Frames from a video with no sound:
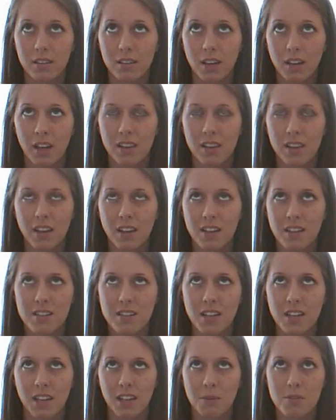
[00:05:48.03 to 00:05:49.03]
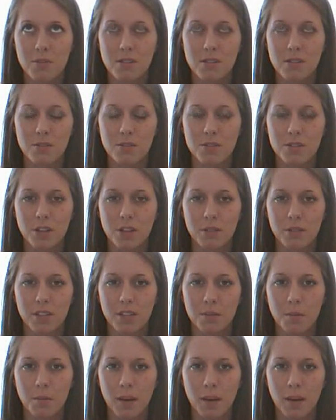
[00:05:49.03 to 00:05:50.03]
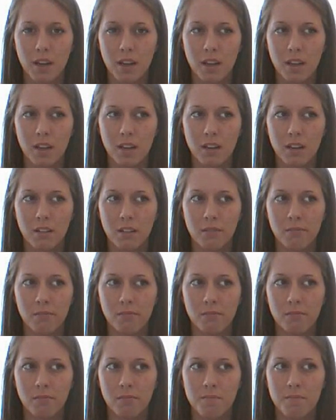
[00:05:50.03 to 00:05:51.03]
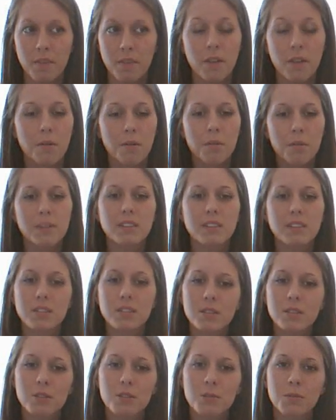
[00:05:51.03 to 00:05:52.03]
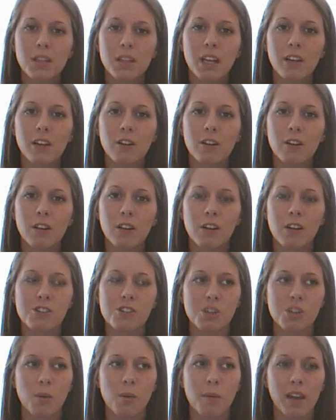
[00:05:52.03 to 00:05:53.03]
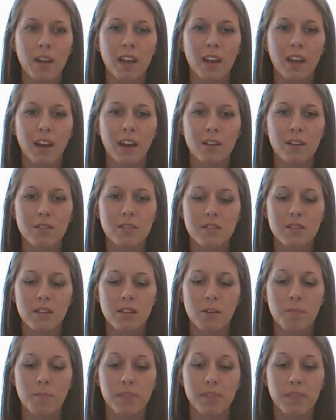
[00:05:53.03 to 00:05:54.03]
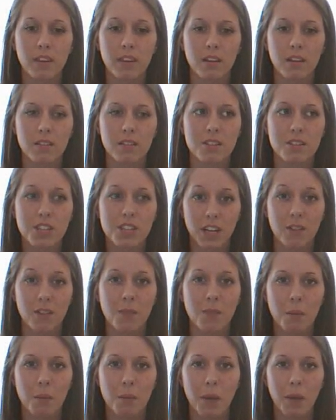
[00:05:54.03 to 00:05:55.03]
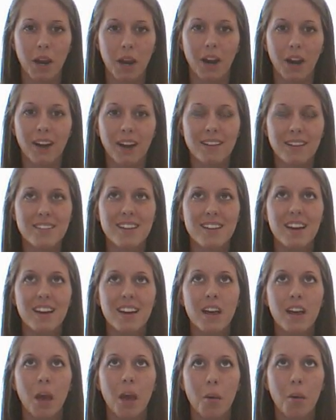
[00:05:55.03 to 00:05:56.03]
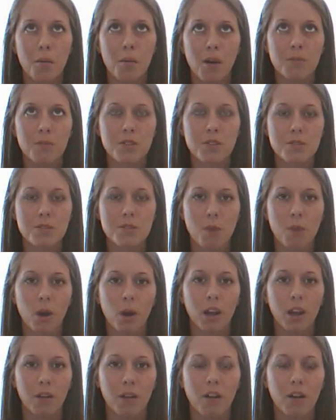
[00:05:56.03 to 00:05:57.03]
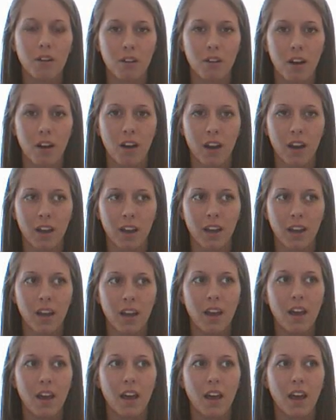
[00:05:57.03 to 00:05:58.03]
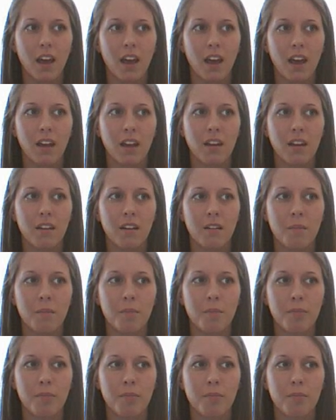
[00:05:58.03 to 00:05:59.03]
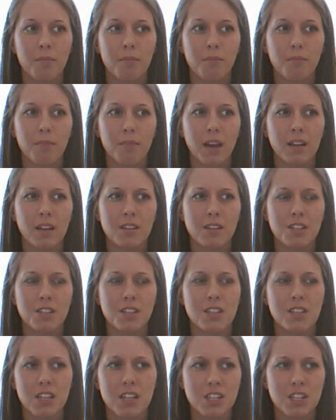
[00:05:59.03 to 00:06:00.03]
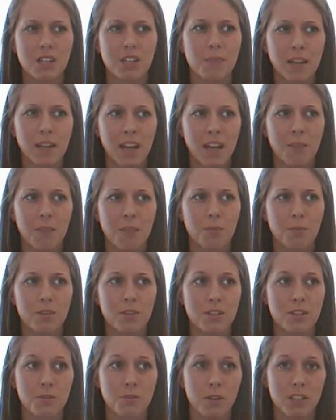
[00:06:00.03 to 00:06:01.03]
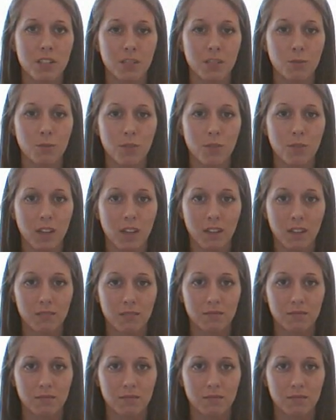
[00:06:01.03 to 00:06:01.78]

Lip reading: I just think he was a little choked up about it. But my sister told me later, she went by the house to check on my parents. My mom was just walking around crying, and she said my dad was just watching a movie,